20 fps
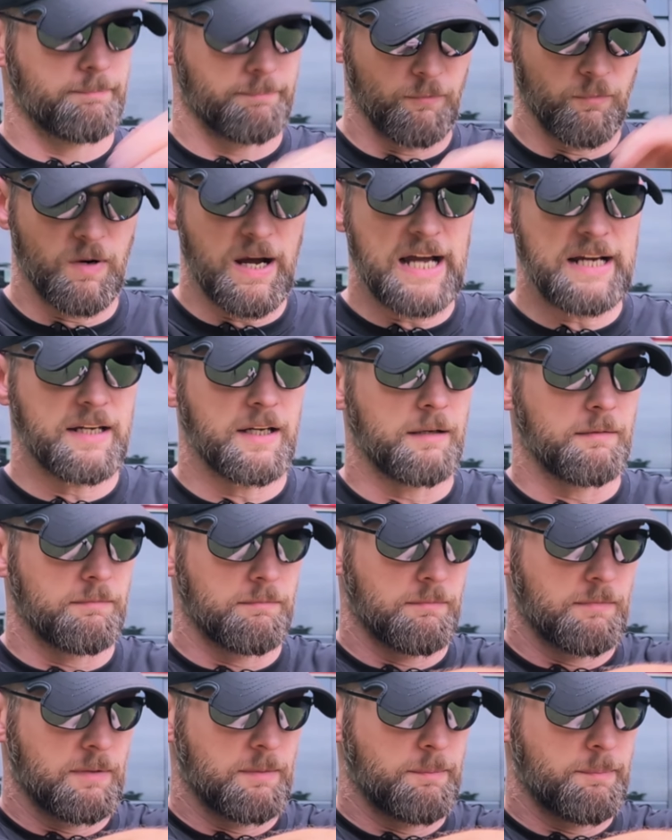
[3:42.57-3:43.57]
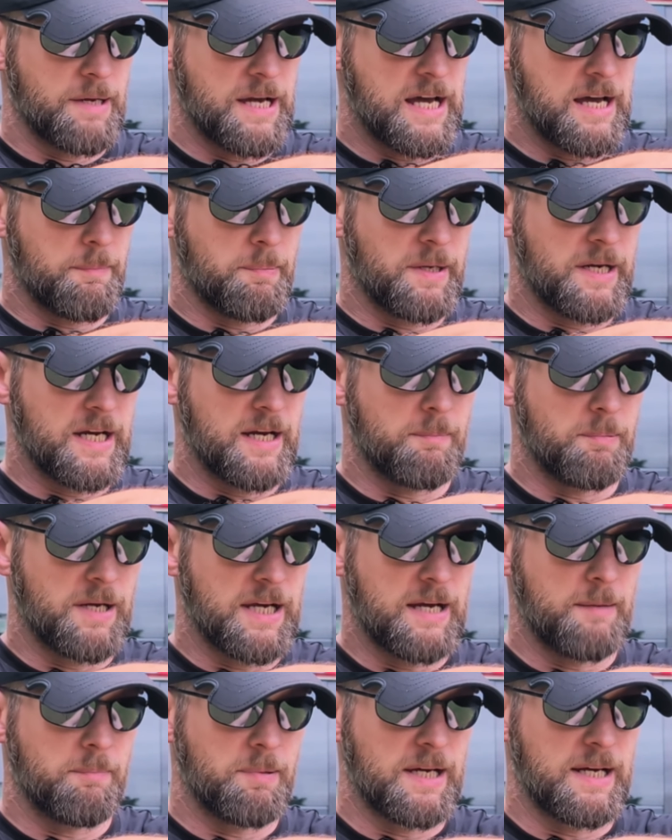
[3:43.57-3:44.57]
rack it. Pow, pow,
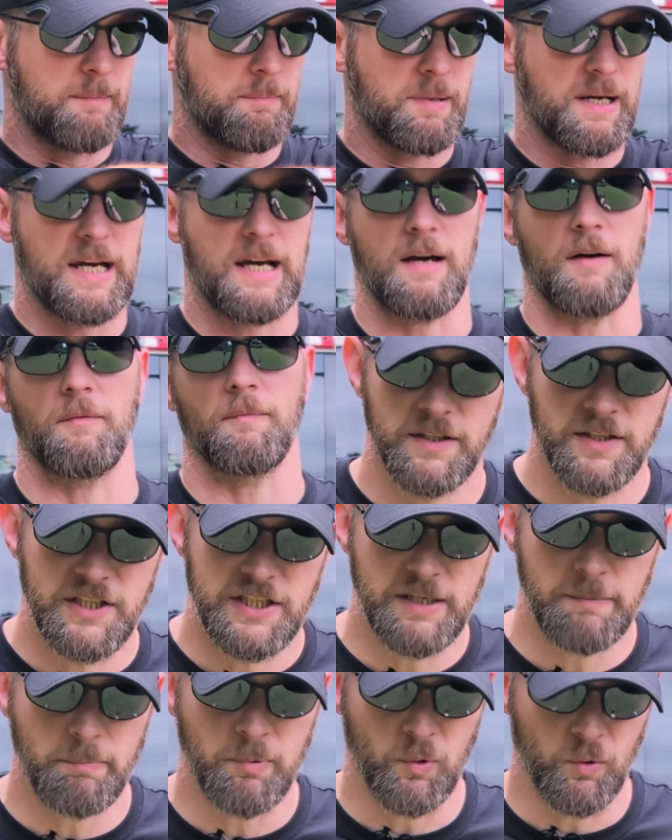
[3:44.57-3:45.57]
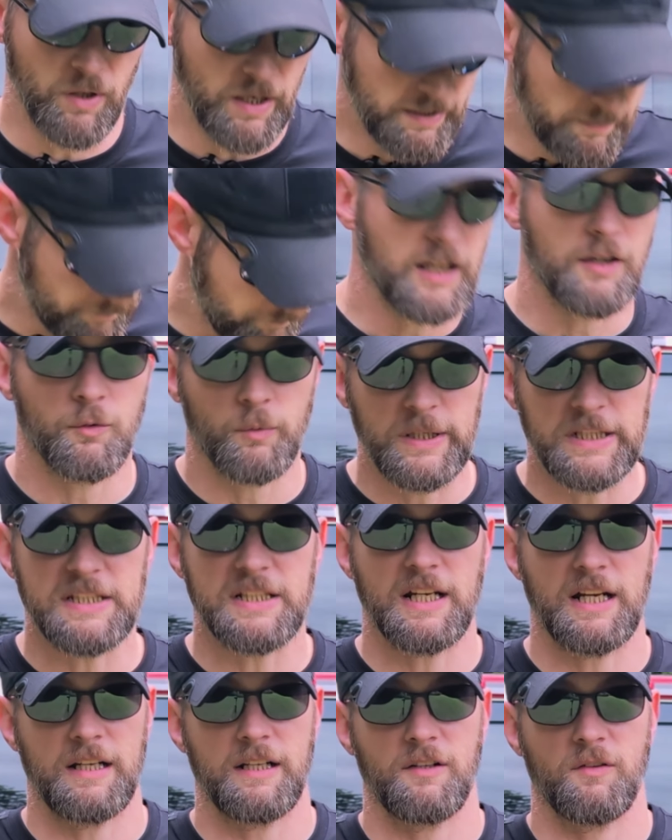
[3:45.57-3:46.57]
pow, pow, pow. Simple, right? Now, the
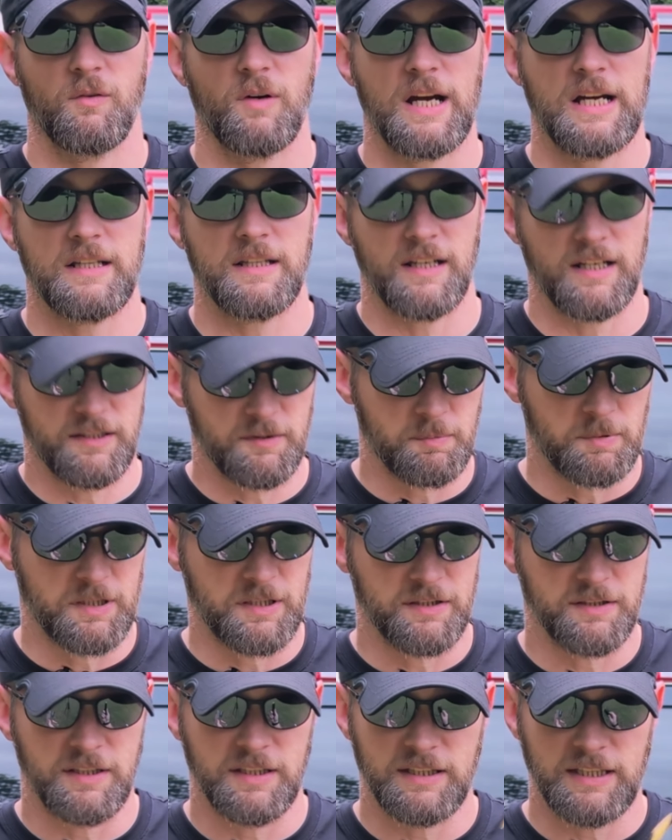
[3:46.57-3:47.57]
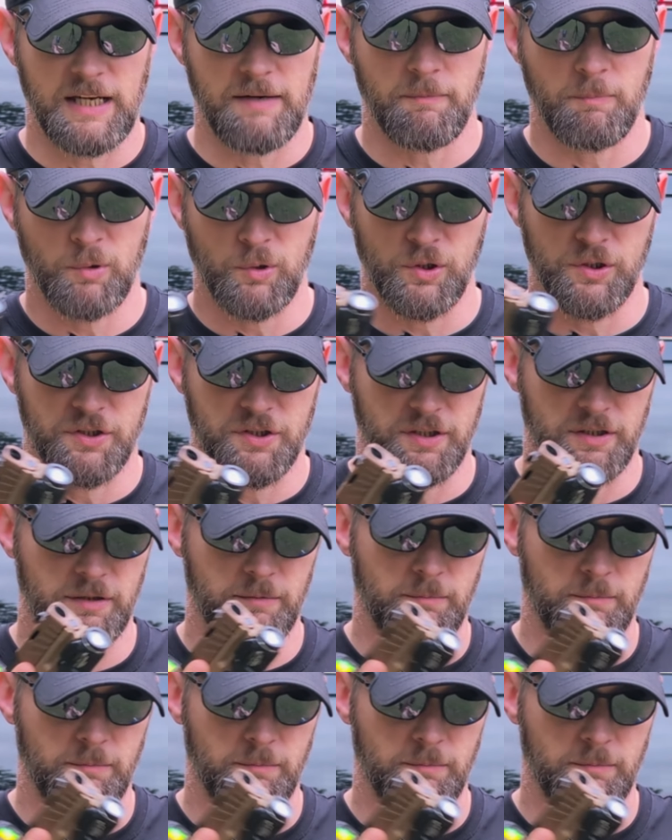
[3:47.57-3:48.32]
reason I didn't rack that is because these have bullets in